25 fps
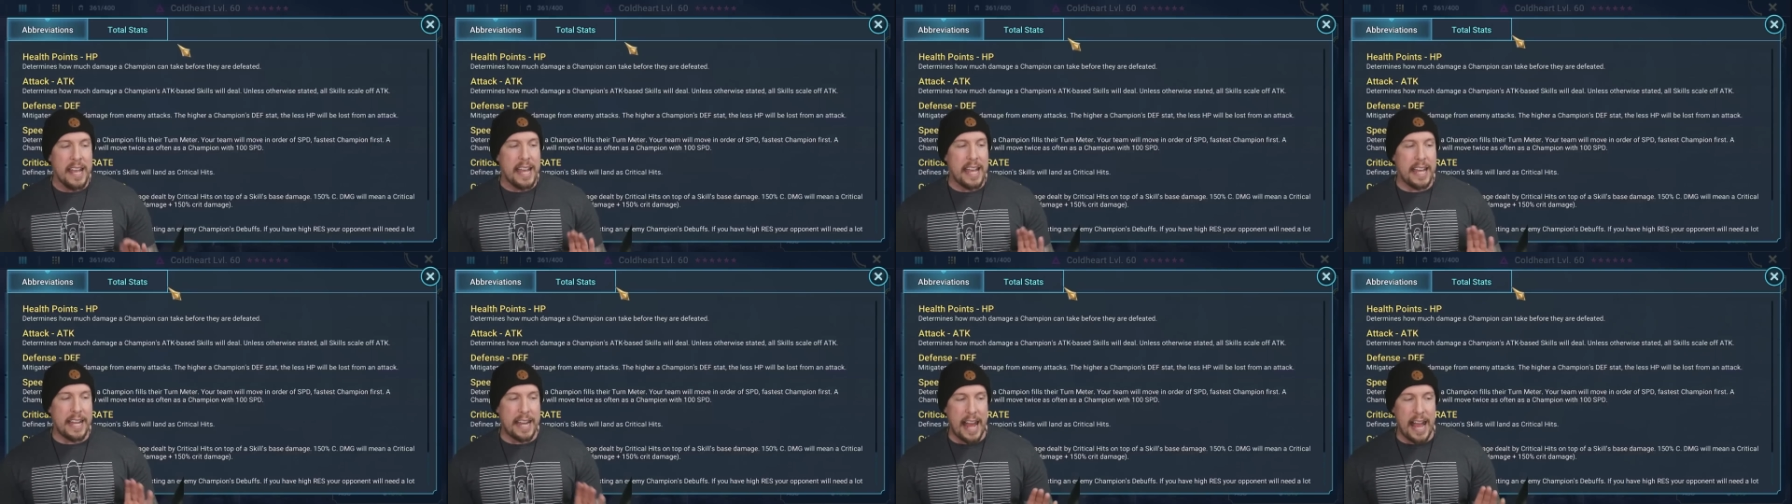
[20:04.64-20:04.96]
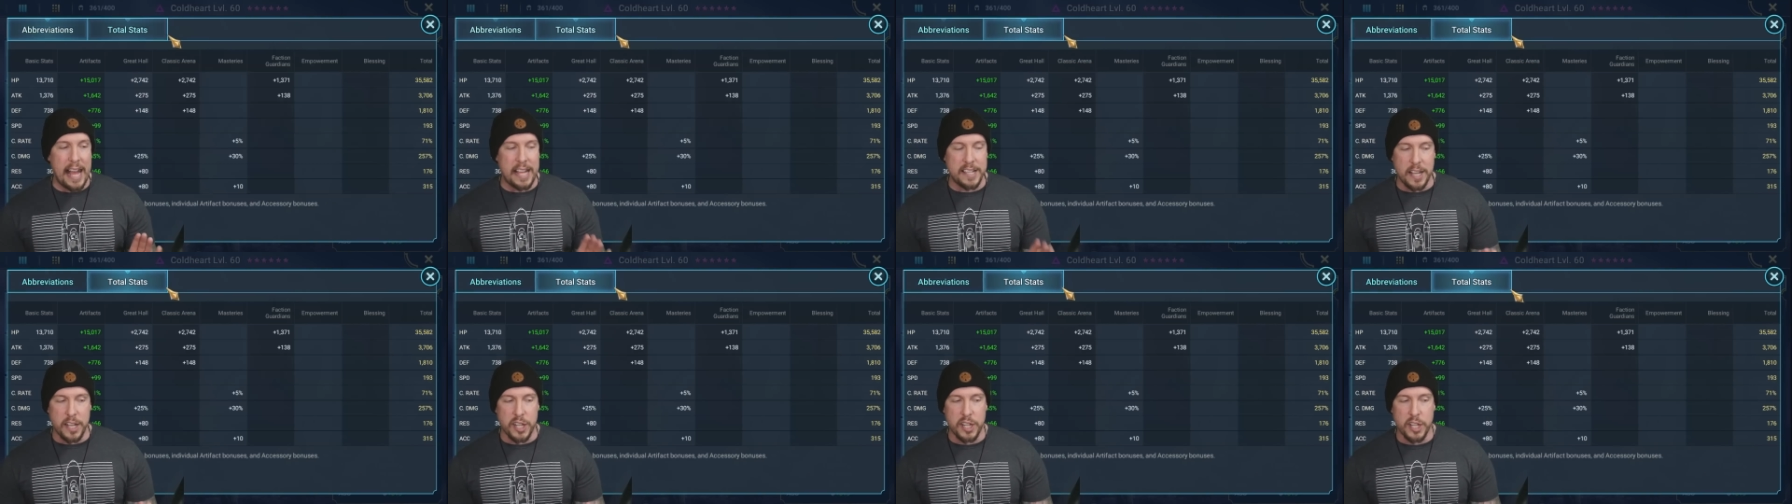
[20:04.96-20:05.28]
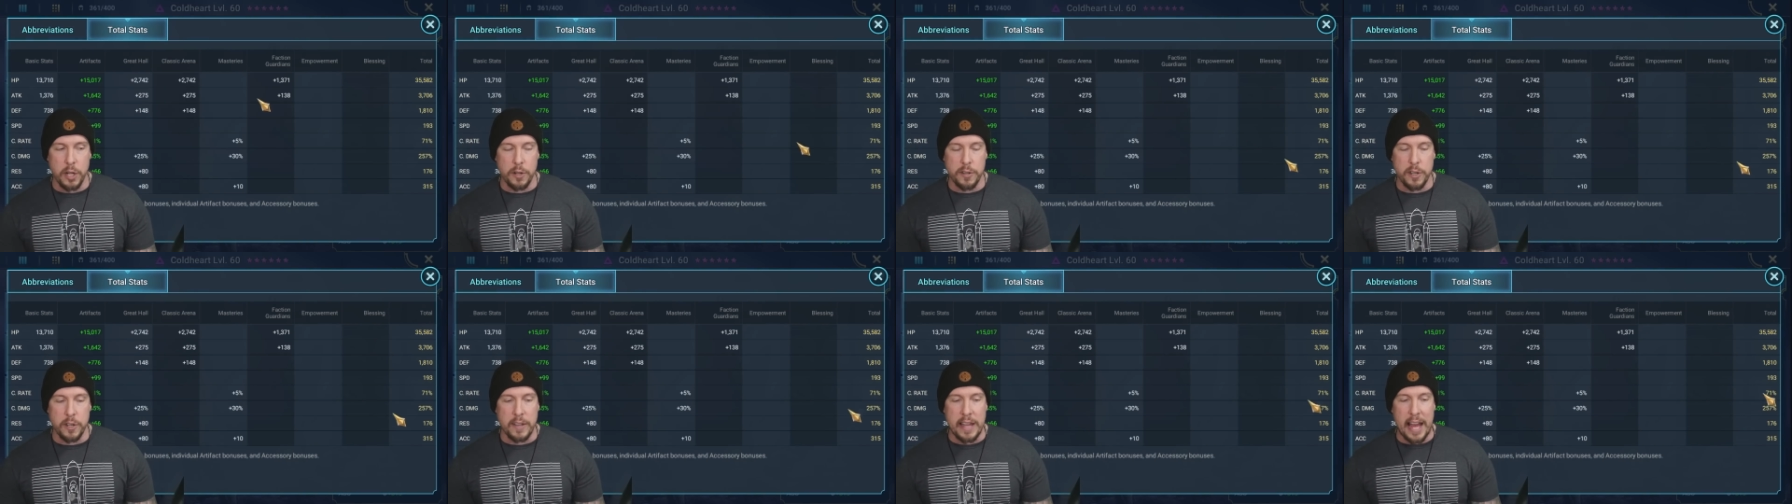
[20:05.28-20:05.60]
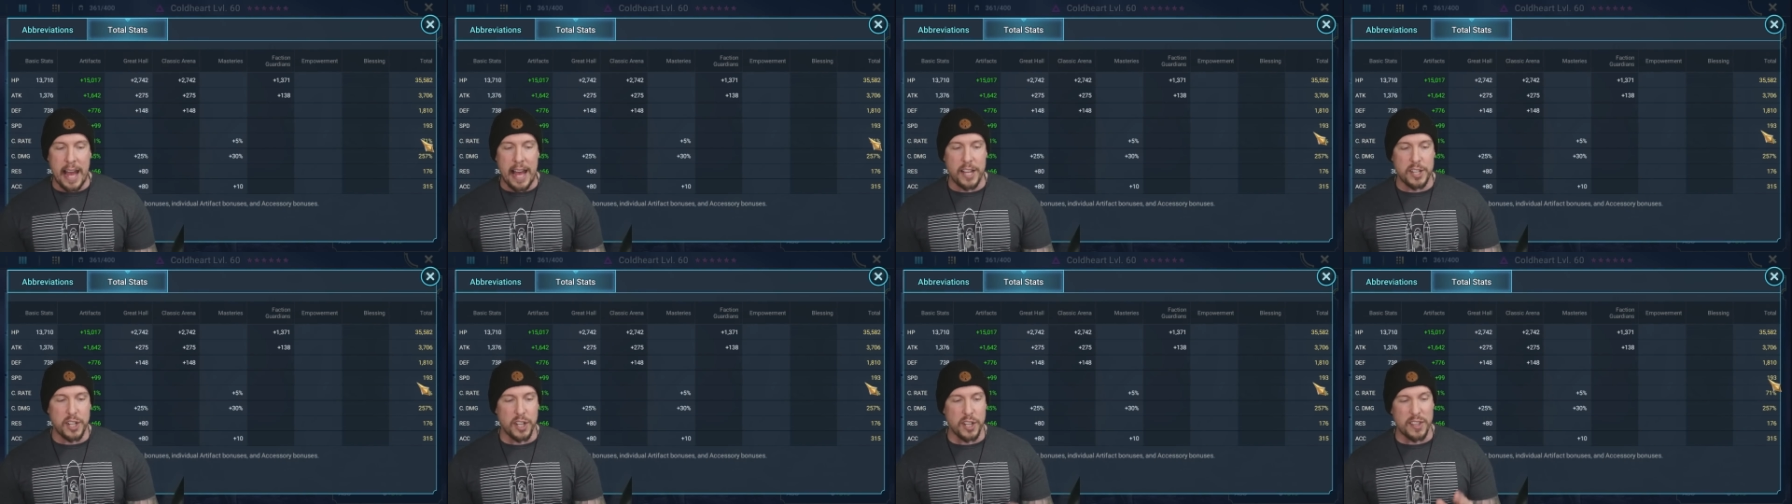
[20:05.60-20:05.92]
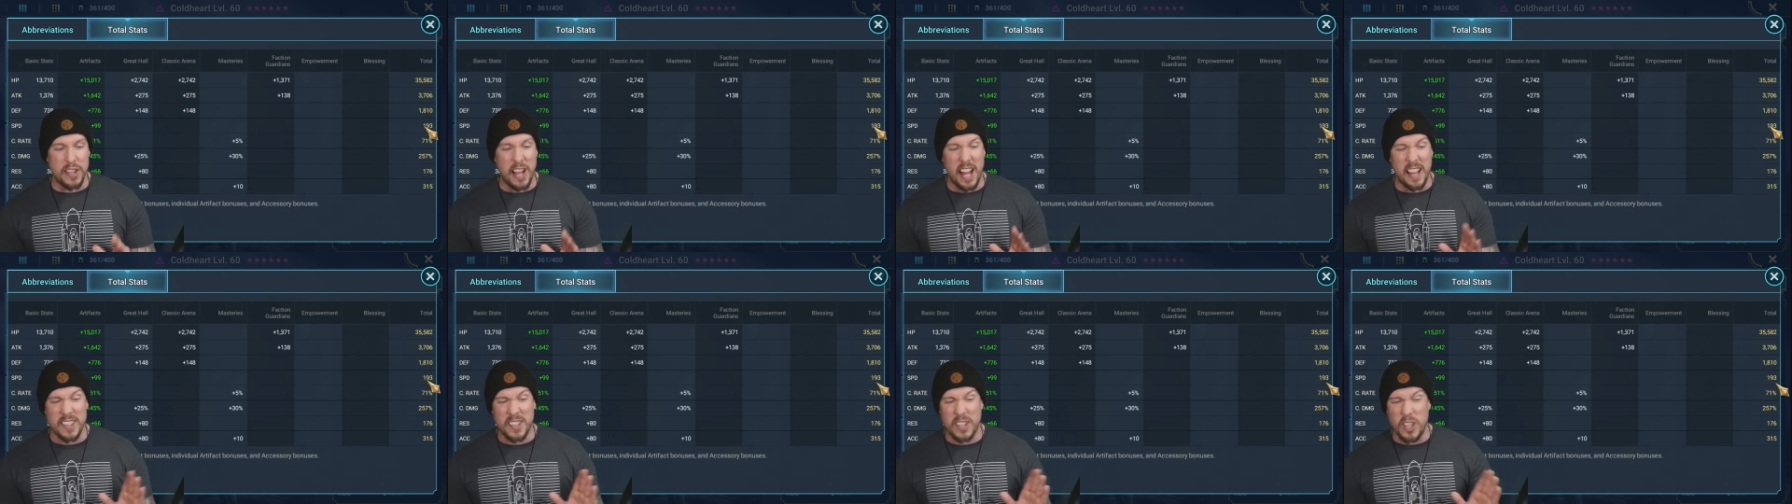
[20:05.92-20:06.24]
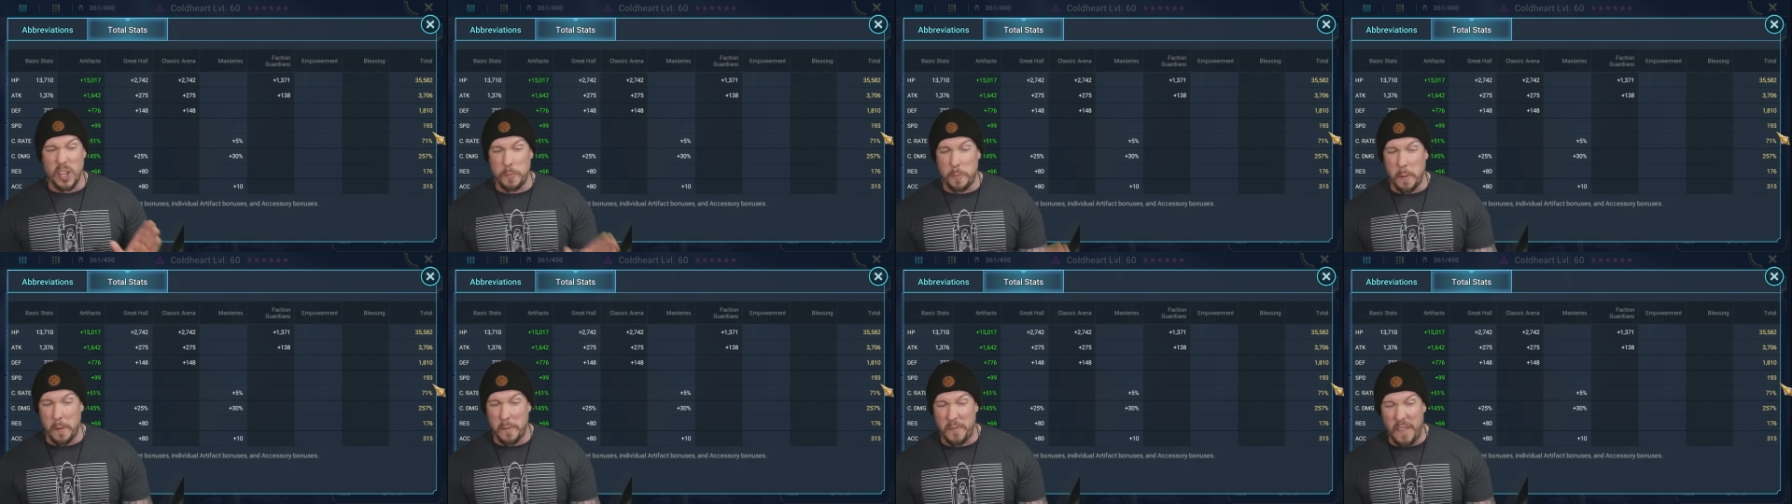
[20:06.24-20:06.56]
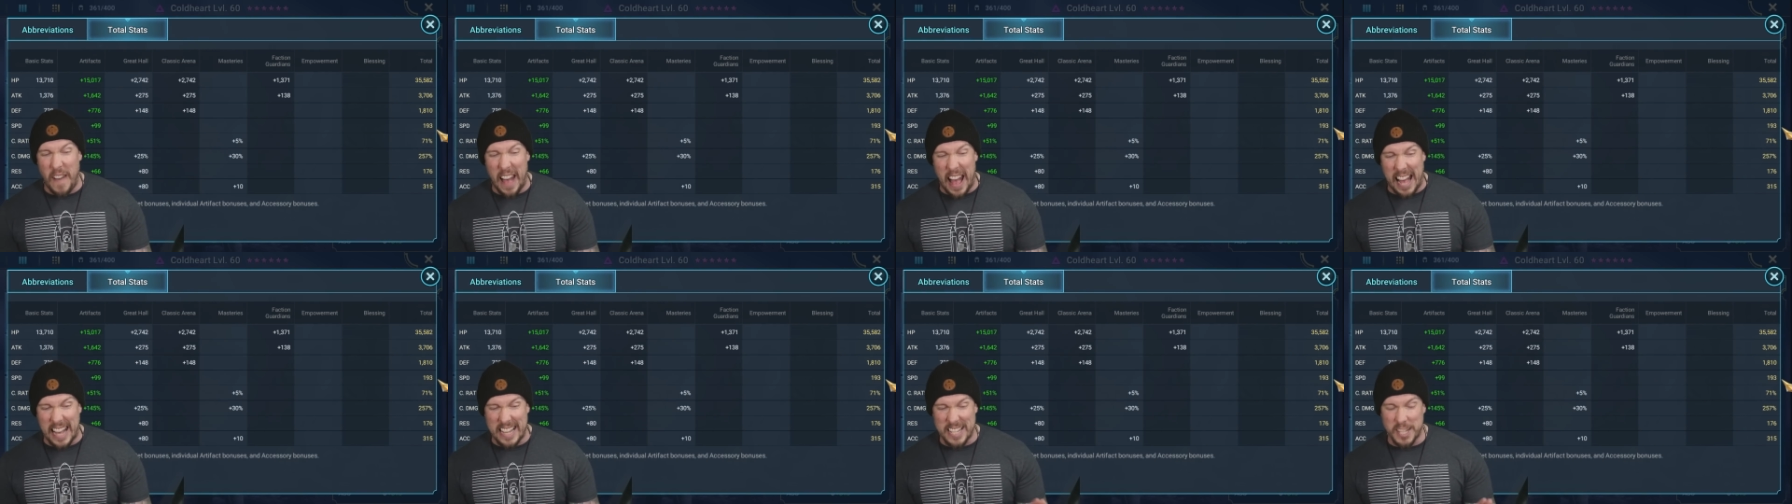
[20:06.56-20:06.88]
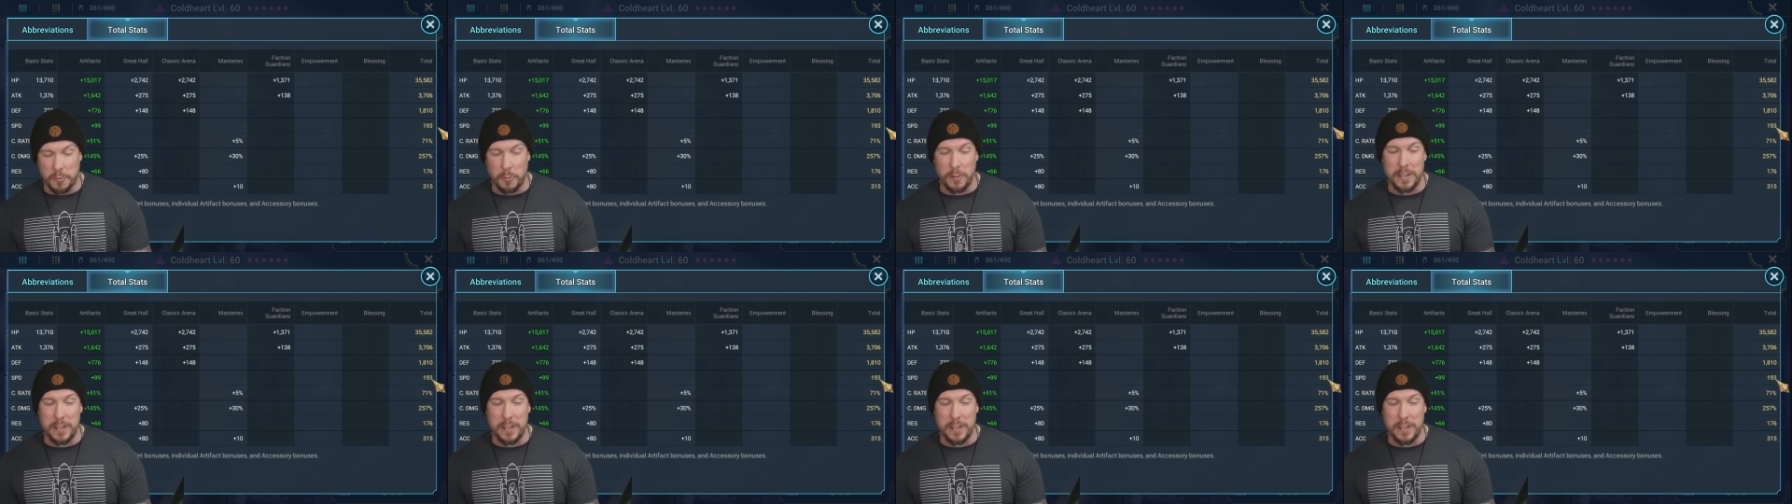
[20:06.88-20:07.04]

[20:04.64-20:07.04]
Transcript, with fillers: And as I showed you guys, she's not super fast,